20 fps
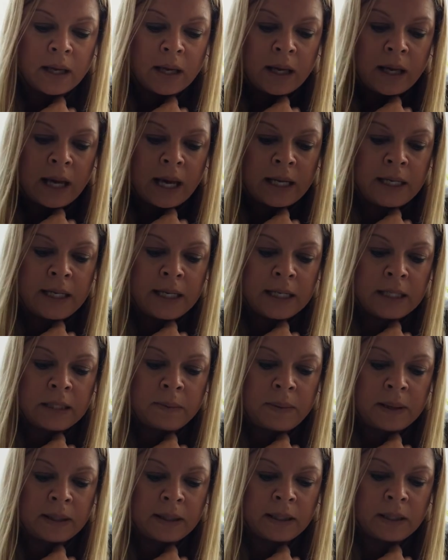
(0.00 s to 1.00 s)
Had he
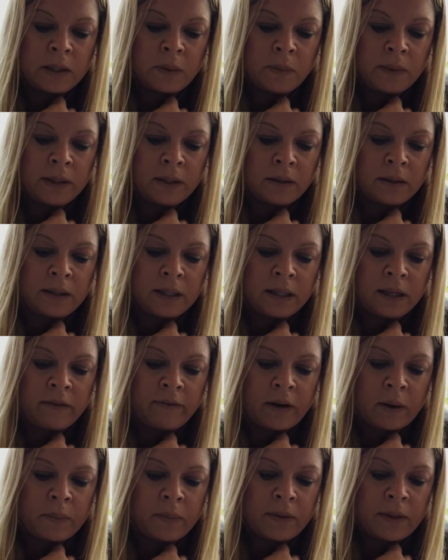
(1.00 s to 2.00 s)
expected Swindle to give
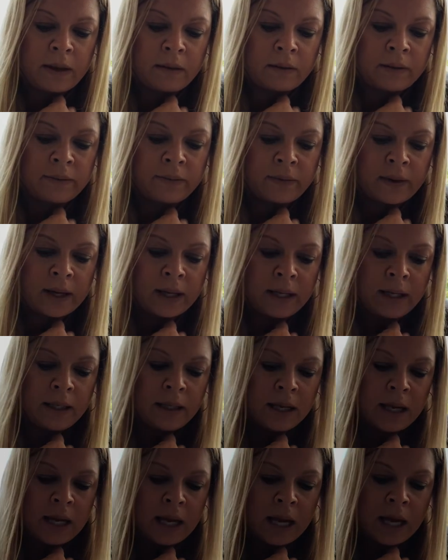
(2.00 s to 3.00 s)
up without a fight,
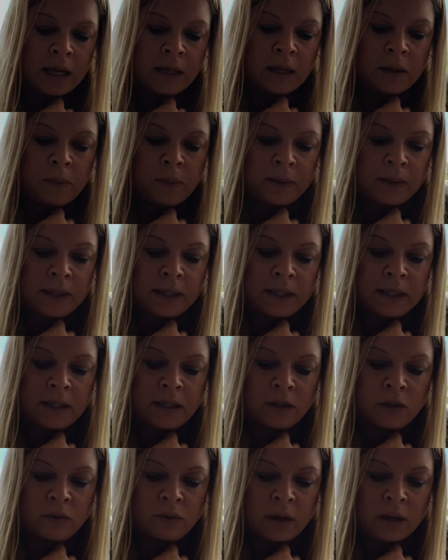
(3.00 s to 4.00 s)
and the police
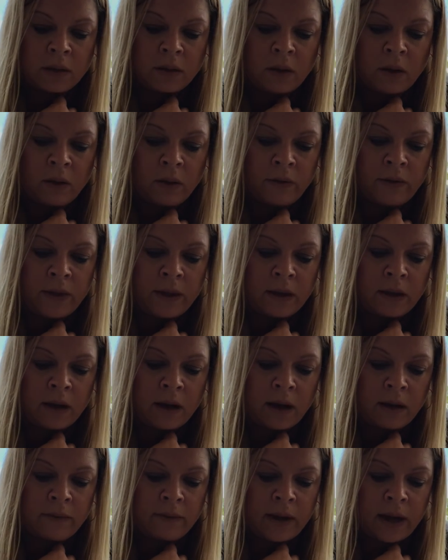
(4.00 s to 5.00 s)
to shrug the whole thing
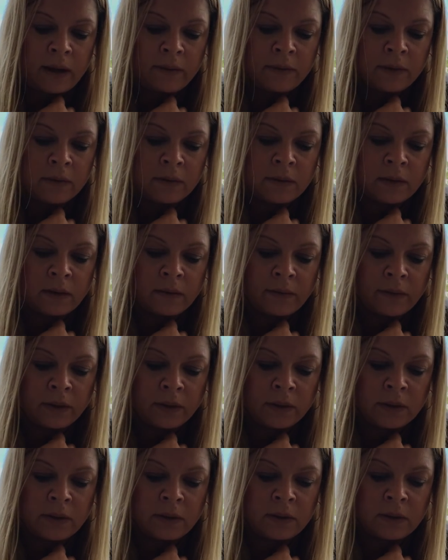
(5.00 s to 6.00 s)
off after their
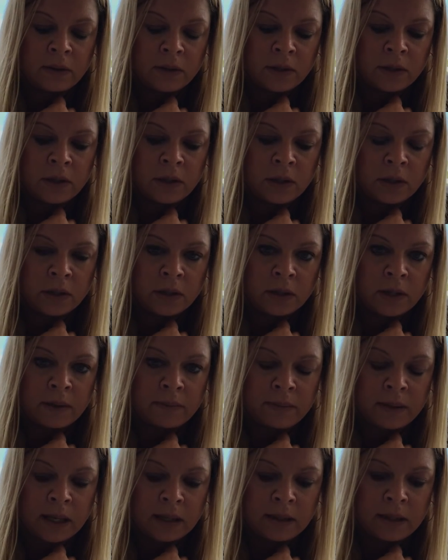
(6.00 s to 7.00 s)
first search turned
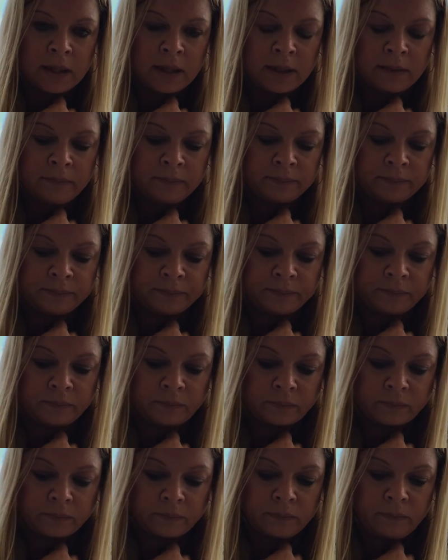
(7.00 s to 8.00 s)
up nothing?
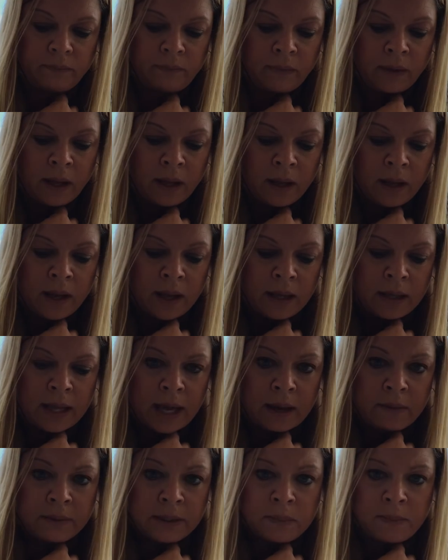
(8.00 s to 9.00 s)

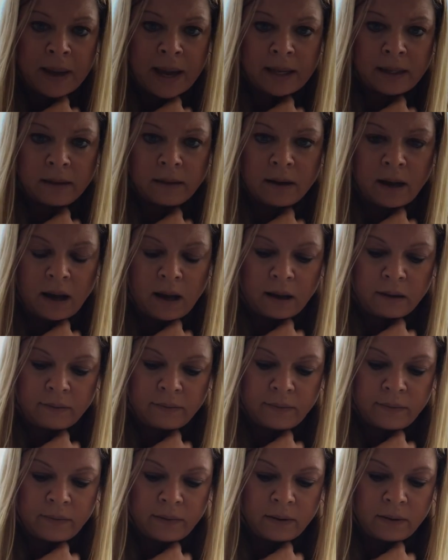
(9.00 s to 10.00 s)
That was bad
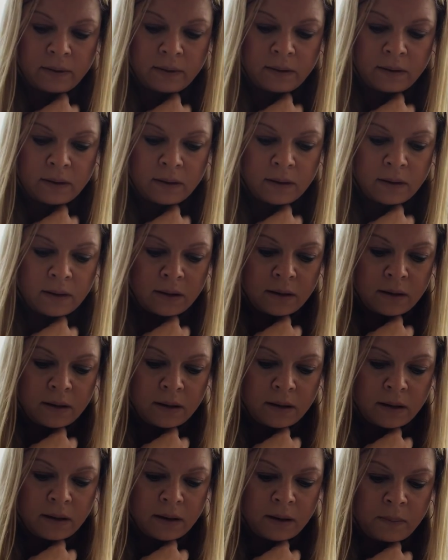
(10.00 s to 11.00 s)
enough.
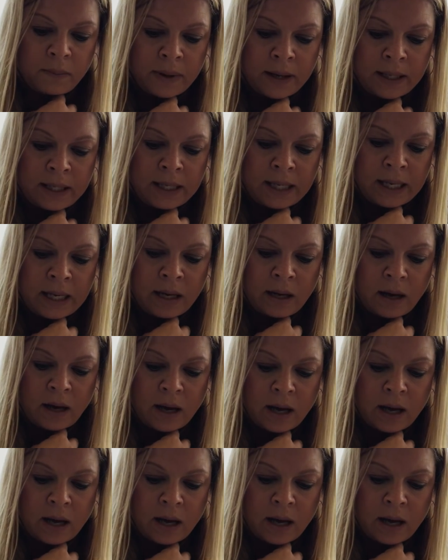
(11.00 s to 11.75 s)
But he